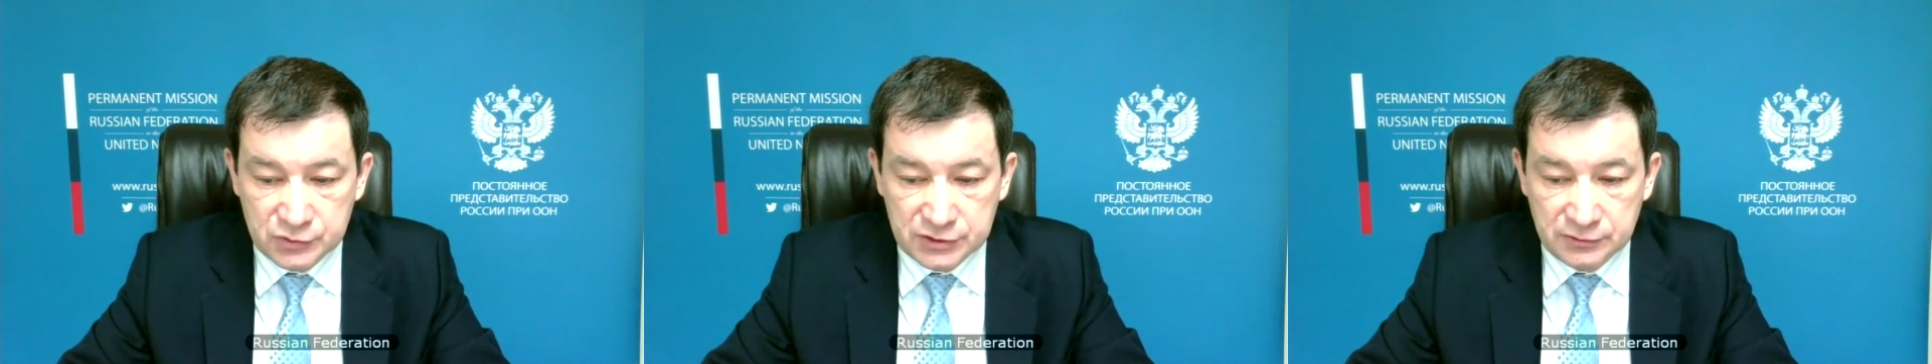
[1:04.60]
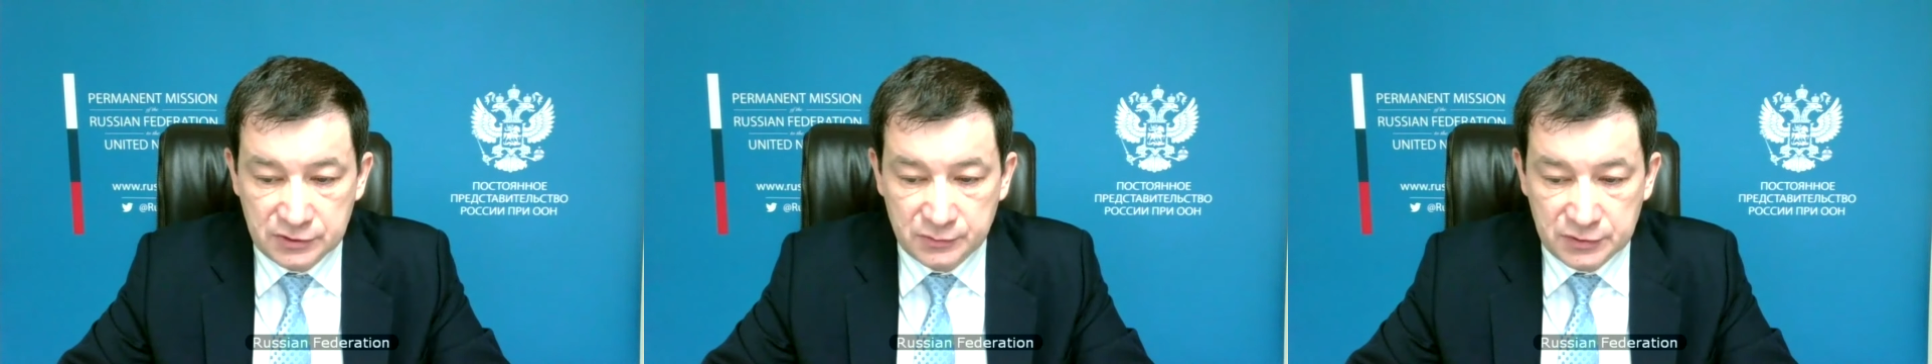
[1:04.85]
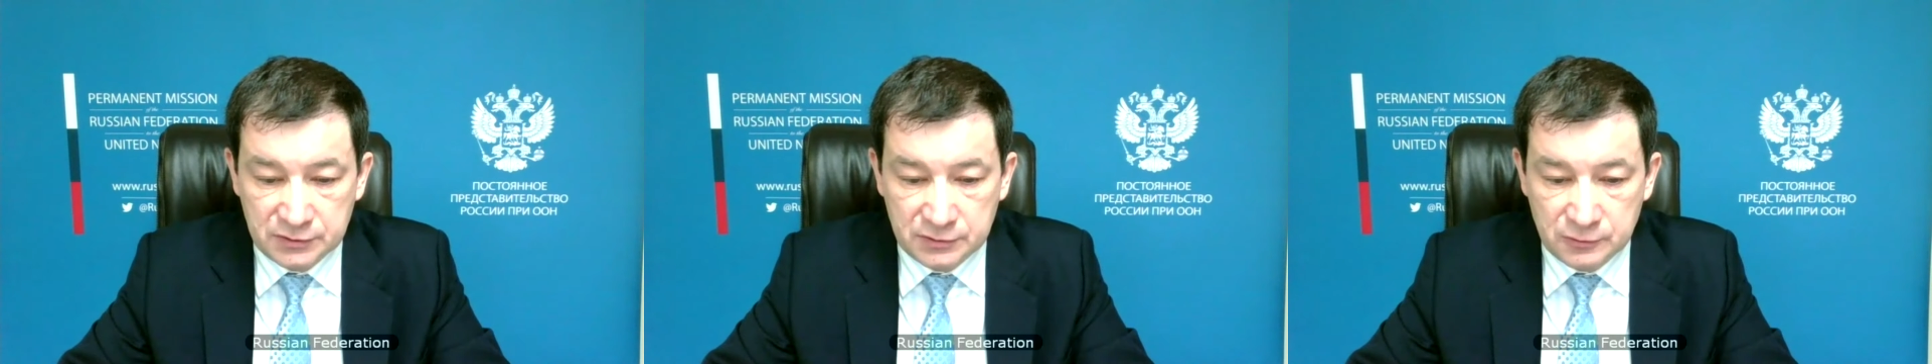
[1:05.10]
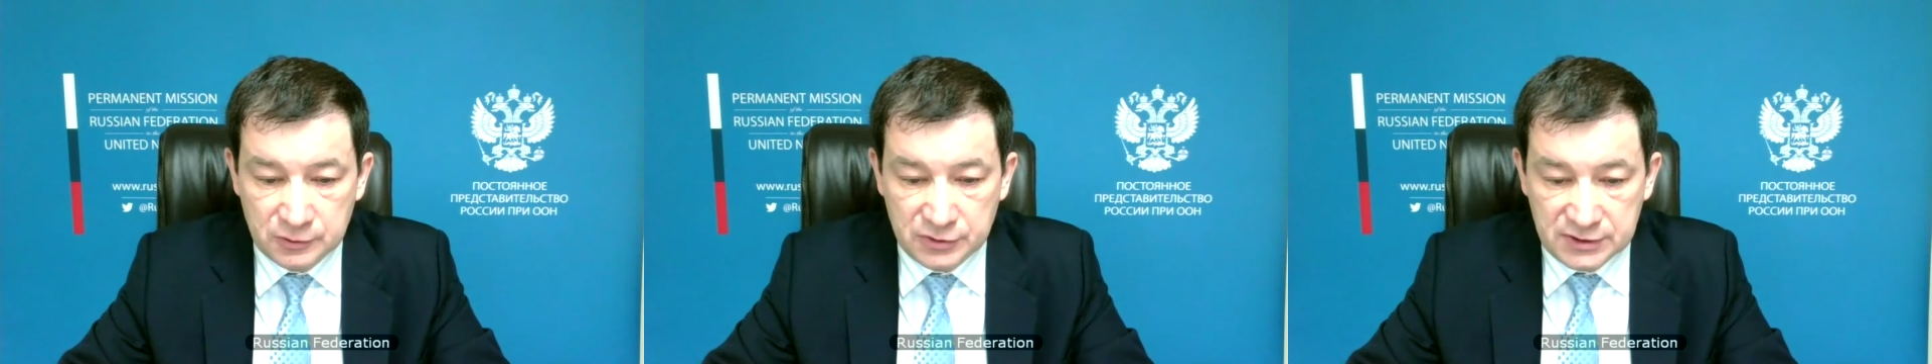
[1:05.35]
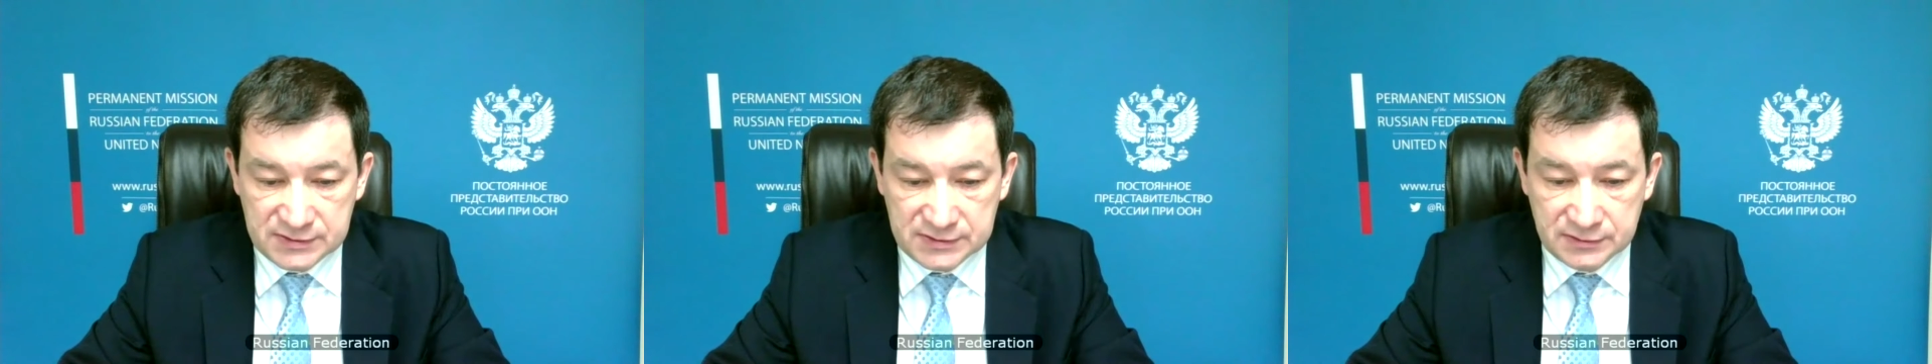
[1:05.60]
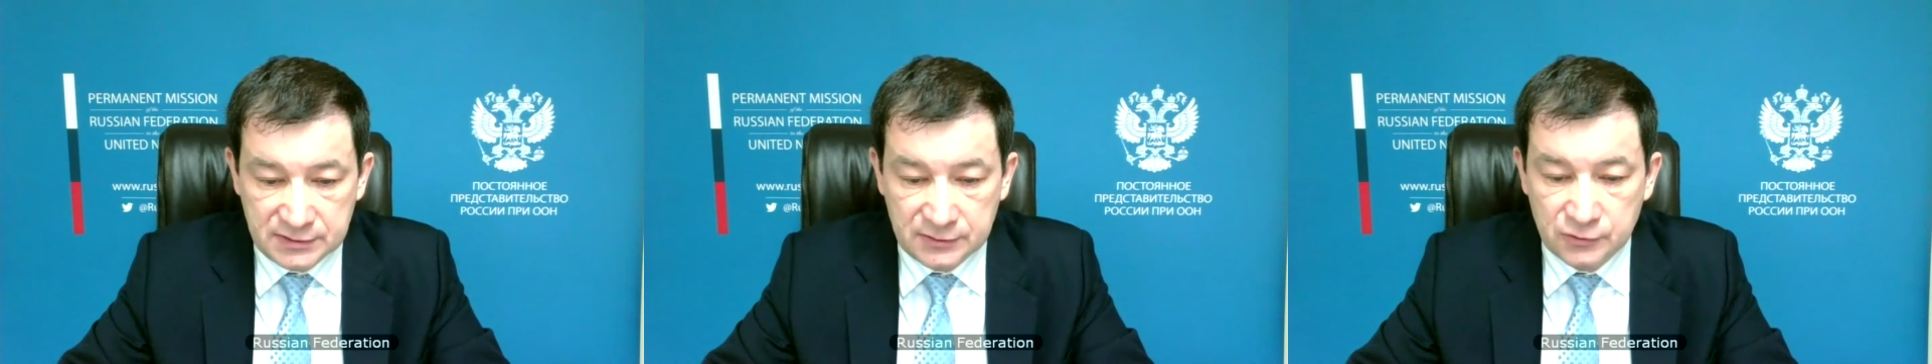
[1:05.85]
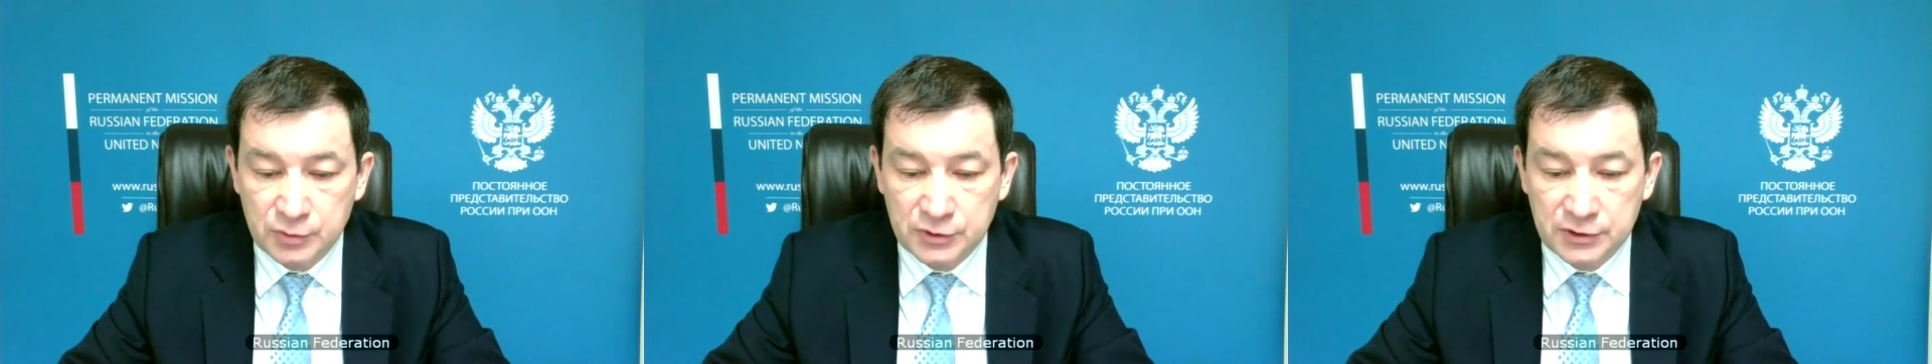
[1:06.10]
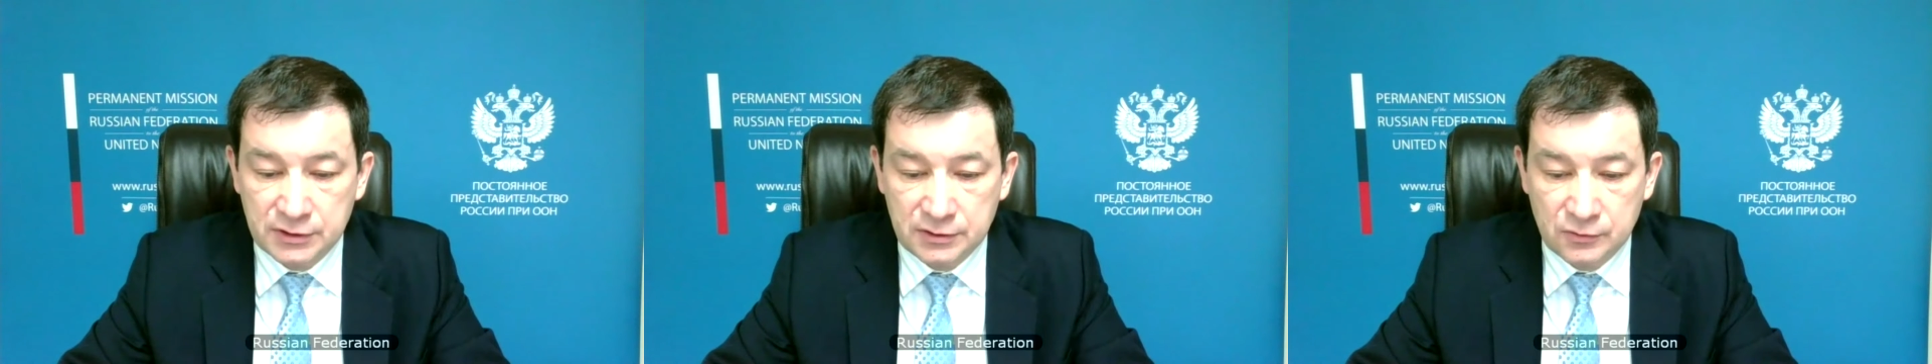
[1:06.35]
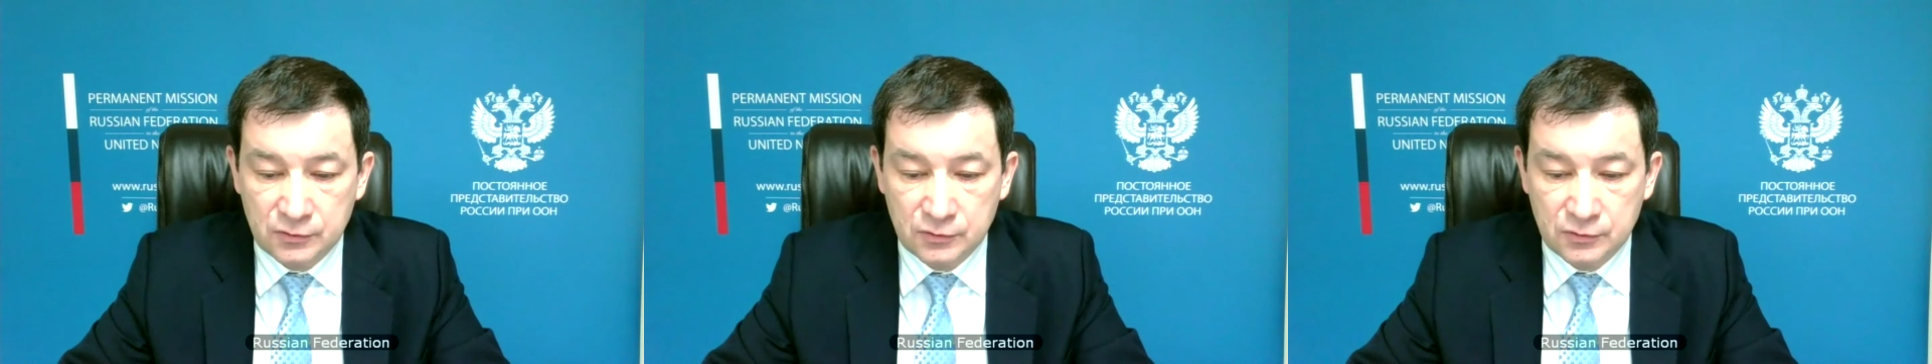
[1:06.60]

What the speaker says: question based on